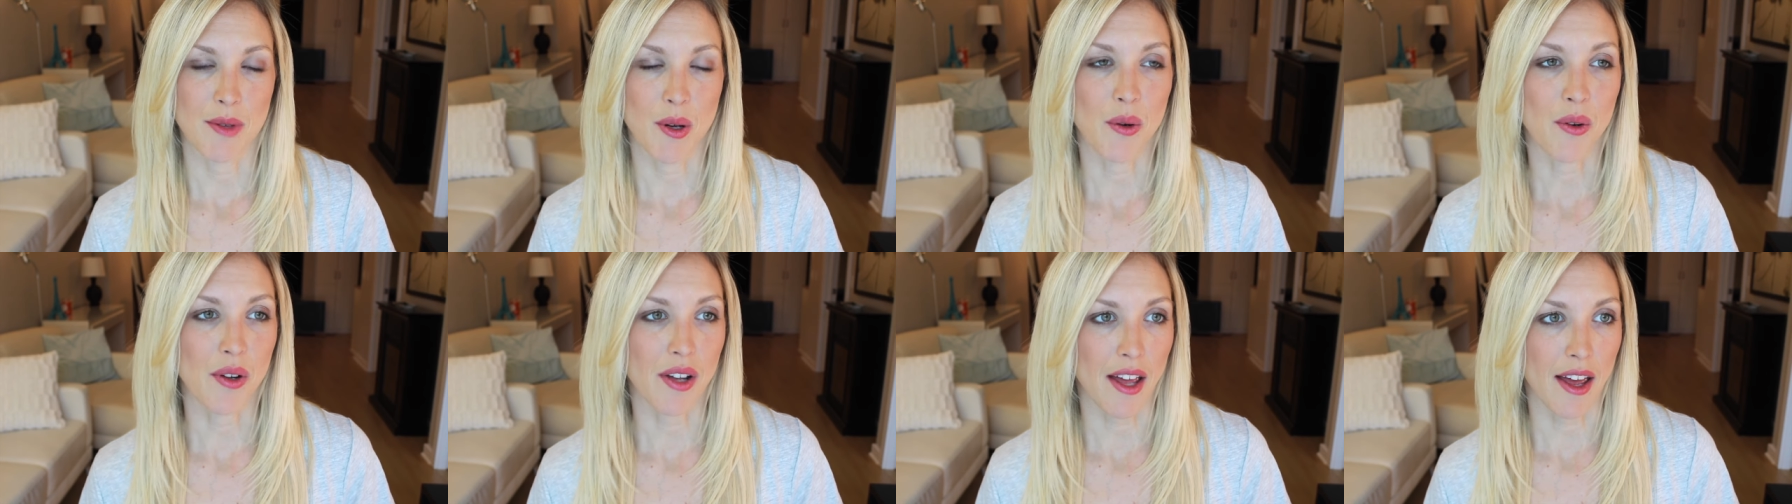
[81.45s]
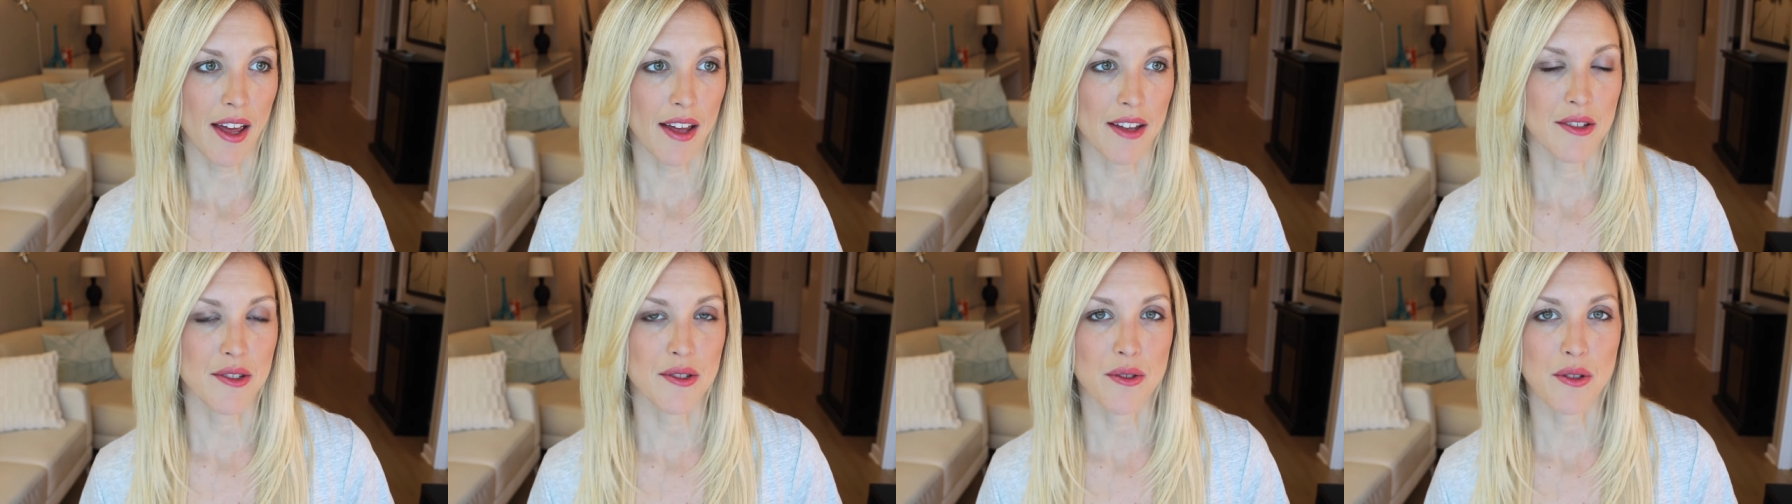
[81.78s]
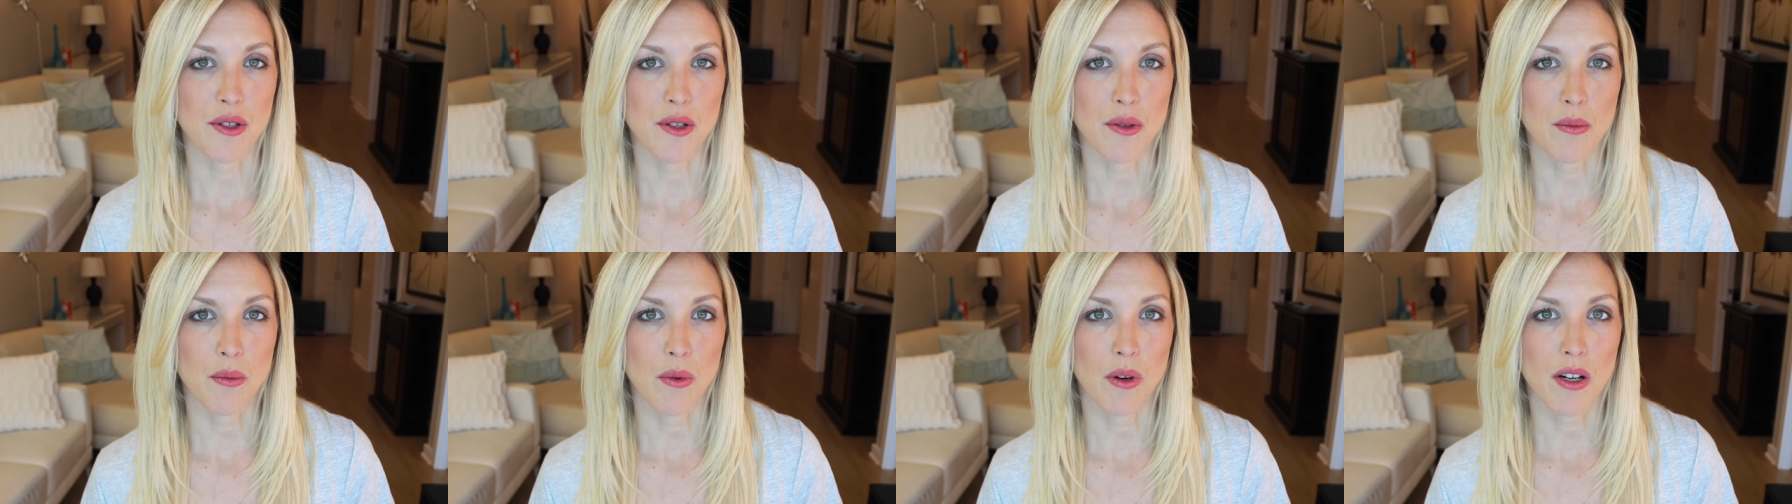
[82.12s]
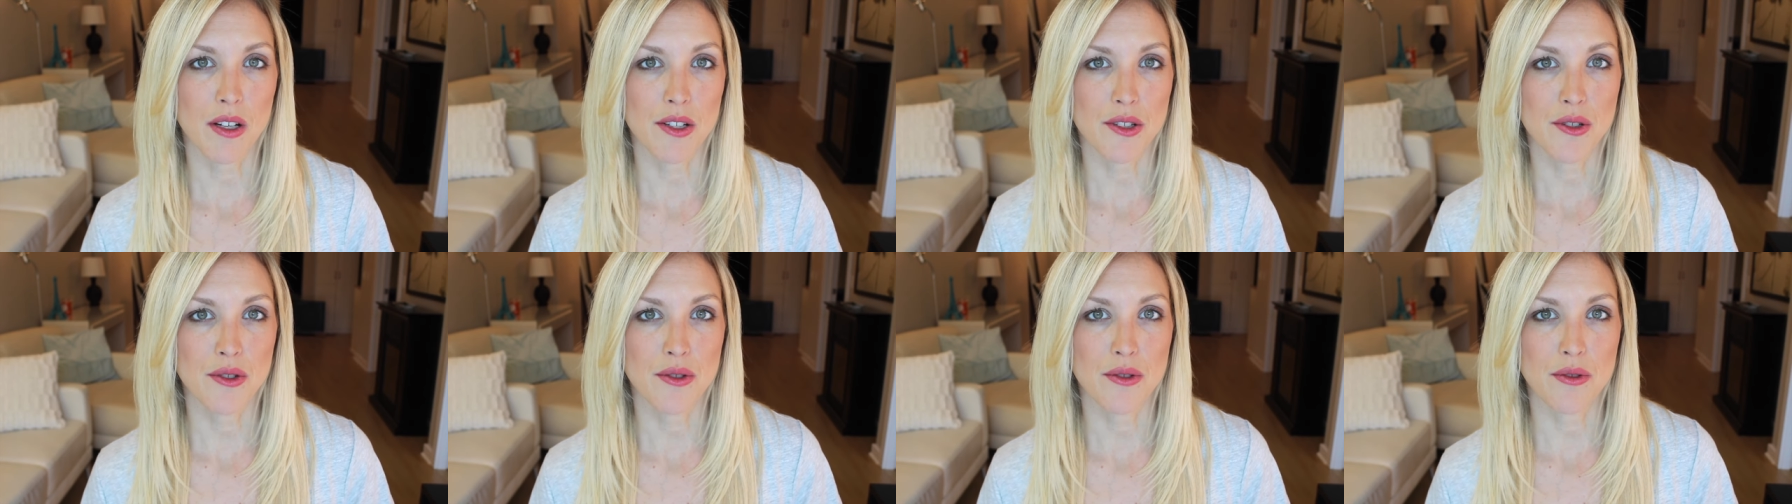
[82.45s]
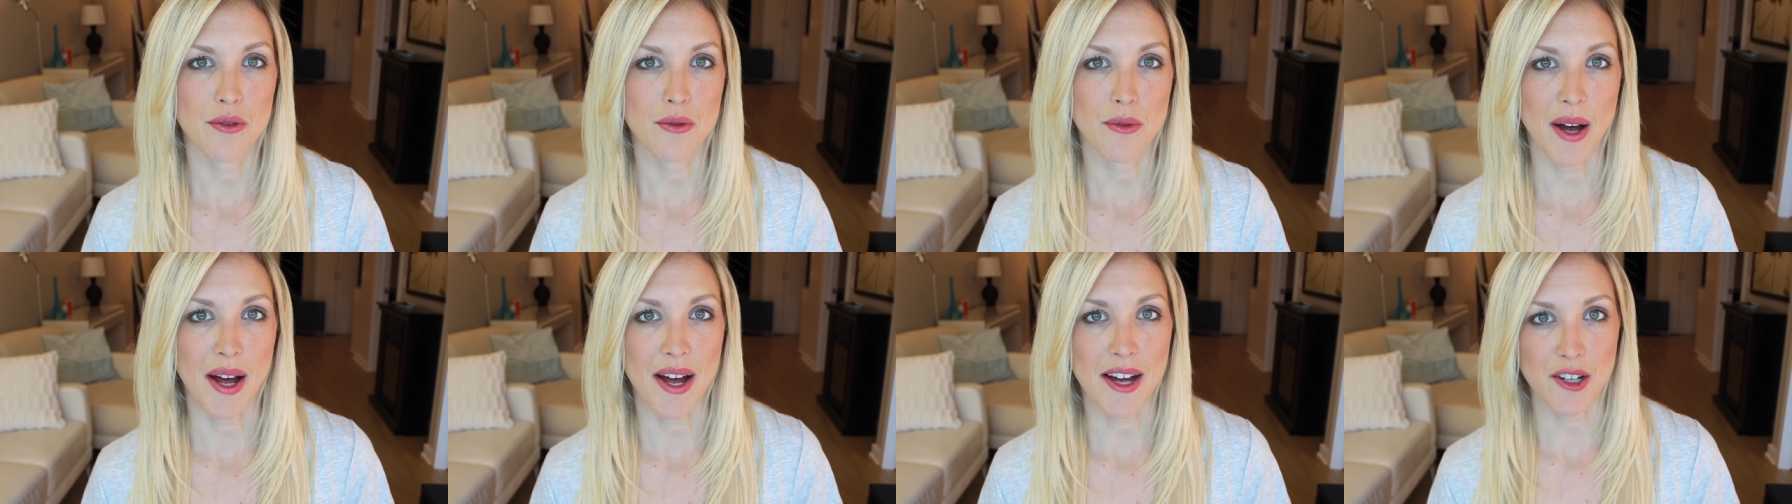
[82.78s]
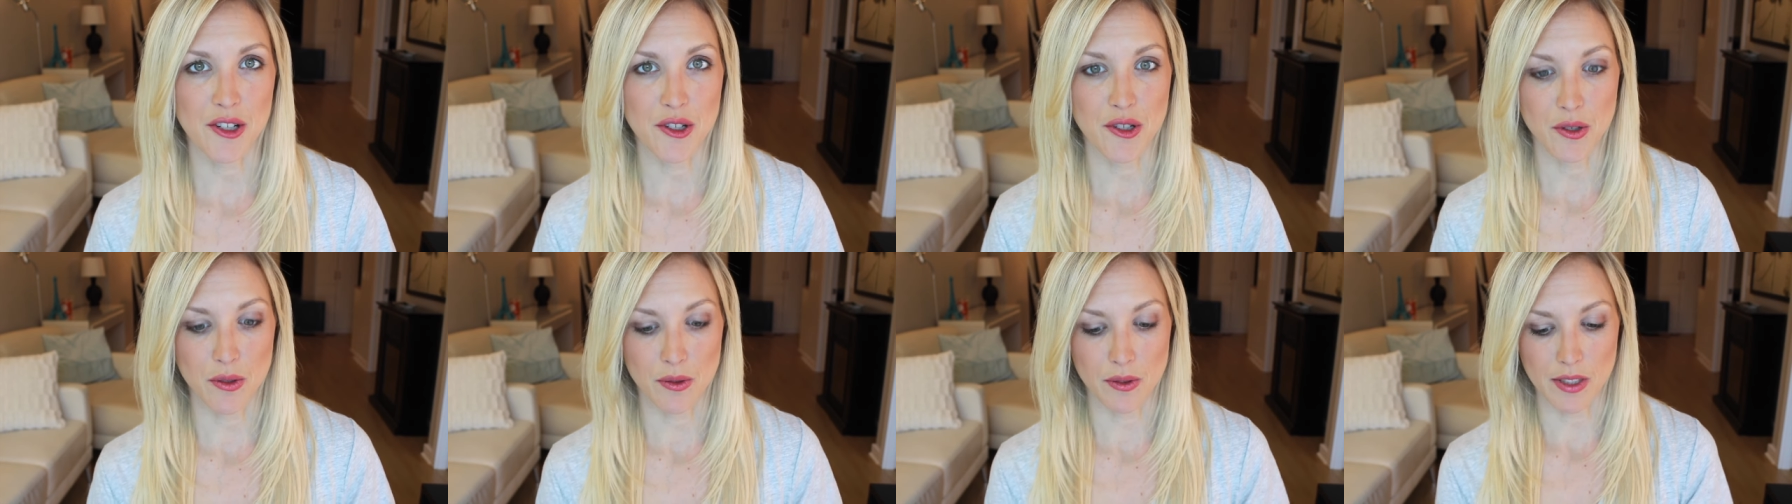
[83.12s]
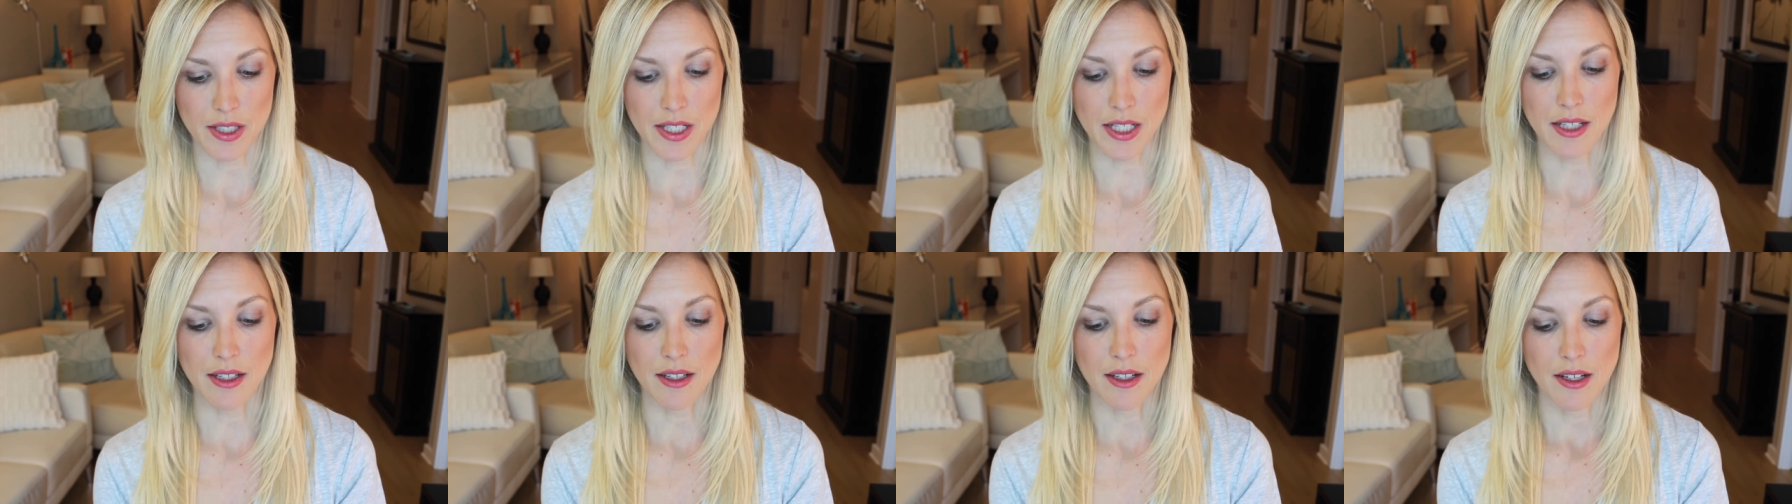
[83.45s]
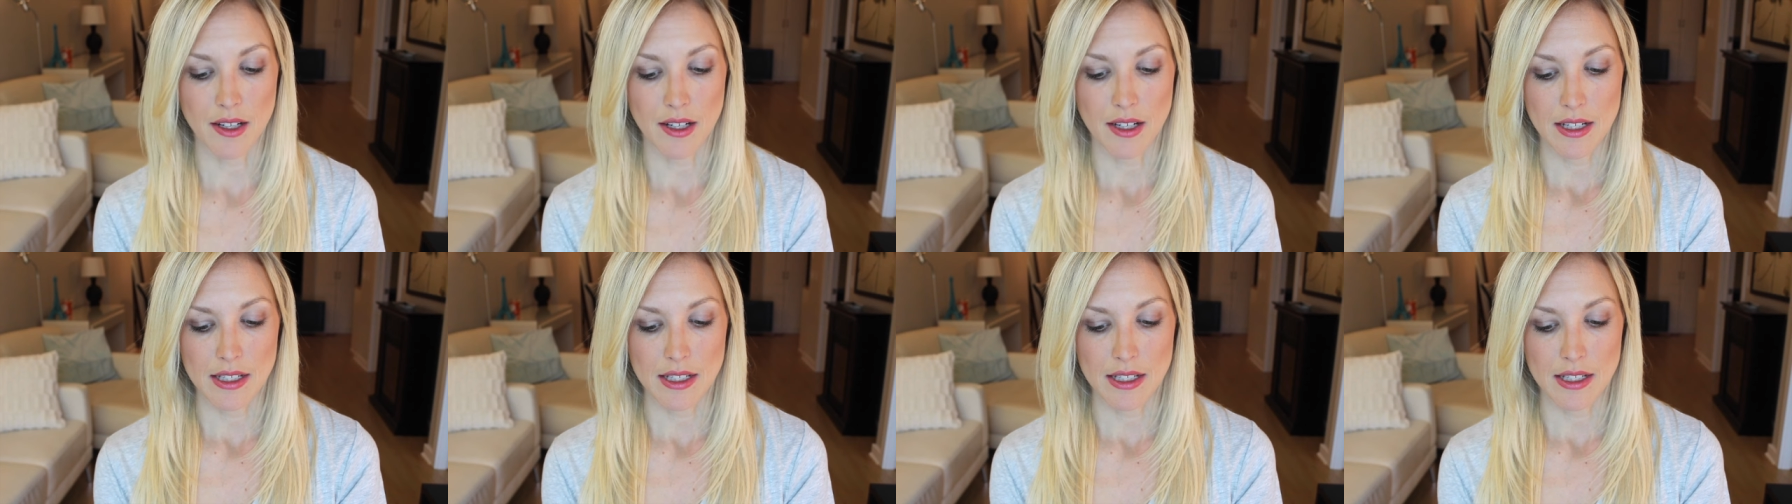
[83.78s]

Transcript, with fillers: okay, so you want to actually